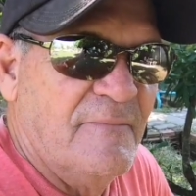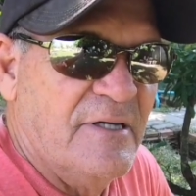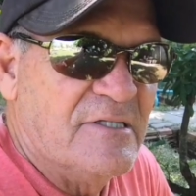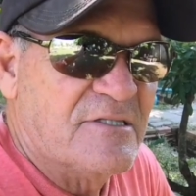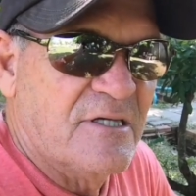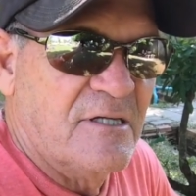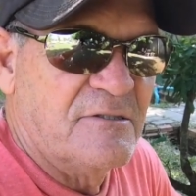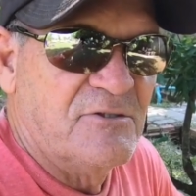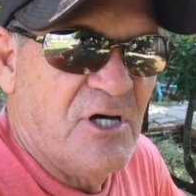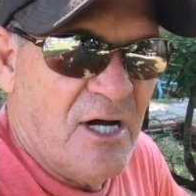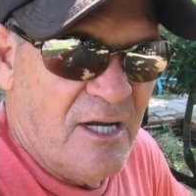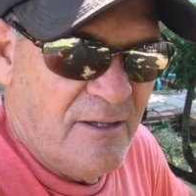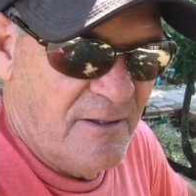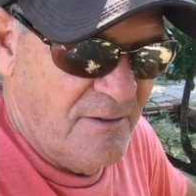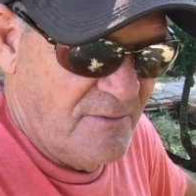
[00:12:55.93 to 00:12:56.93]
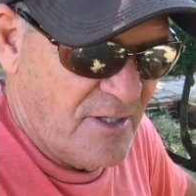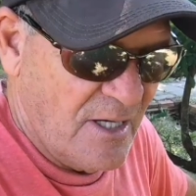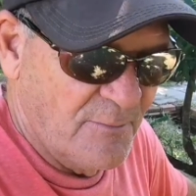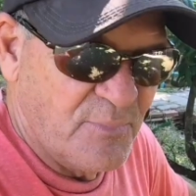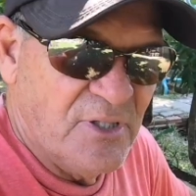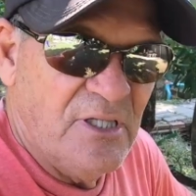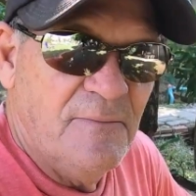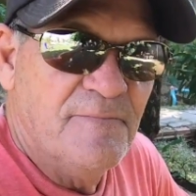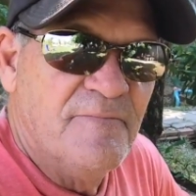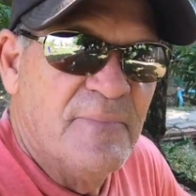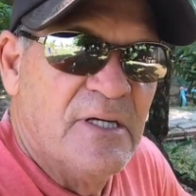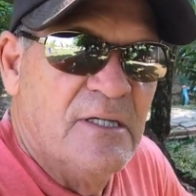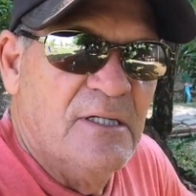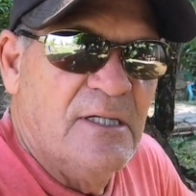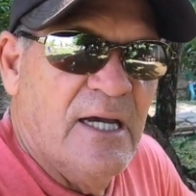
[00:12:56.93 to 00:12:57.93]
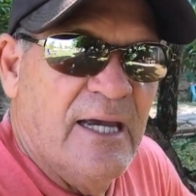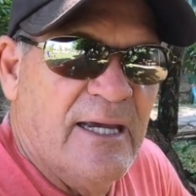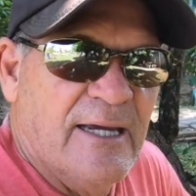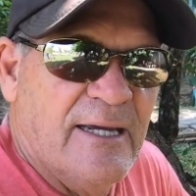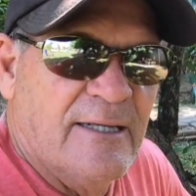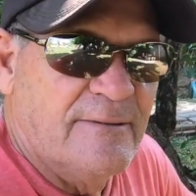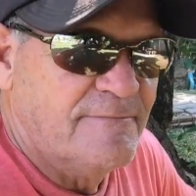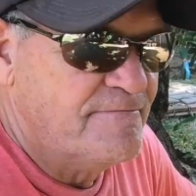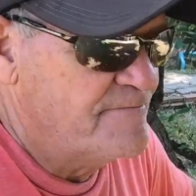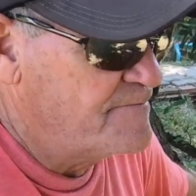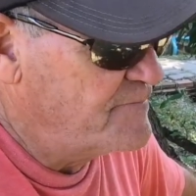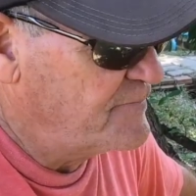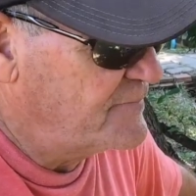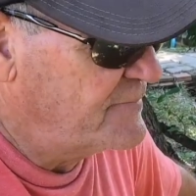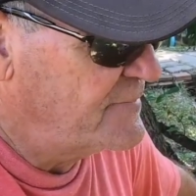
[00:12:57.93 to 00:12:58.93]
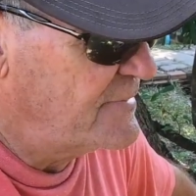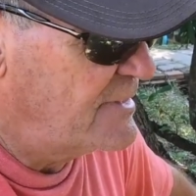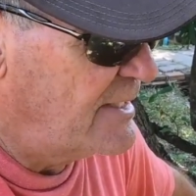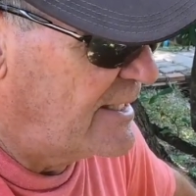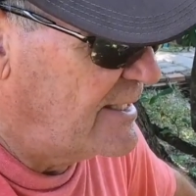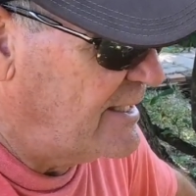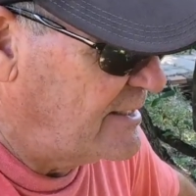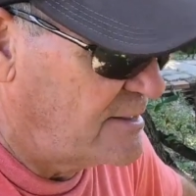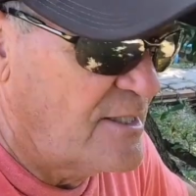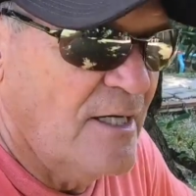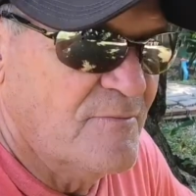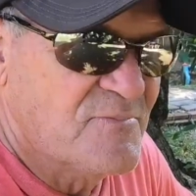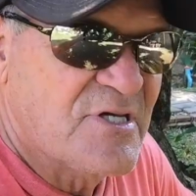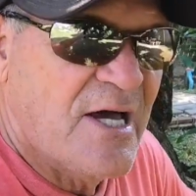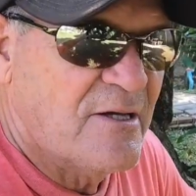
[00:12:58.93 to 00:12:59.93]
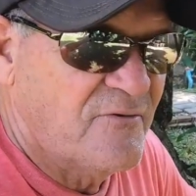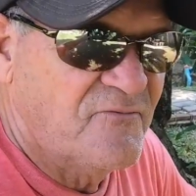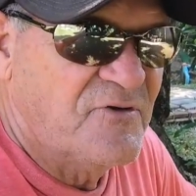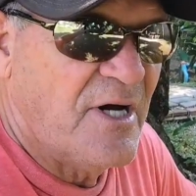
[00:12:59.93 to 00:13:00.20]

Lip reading: is a Thai company and the kit comes out of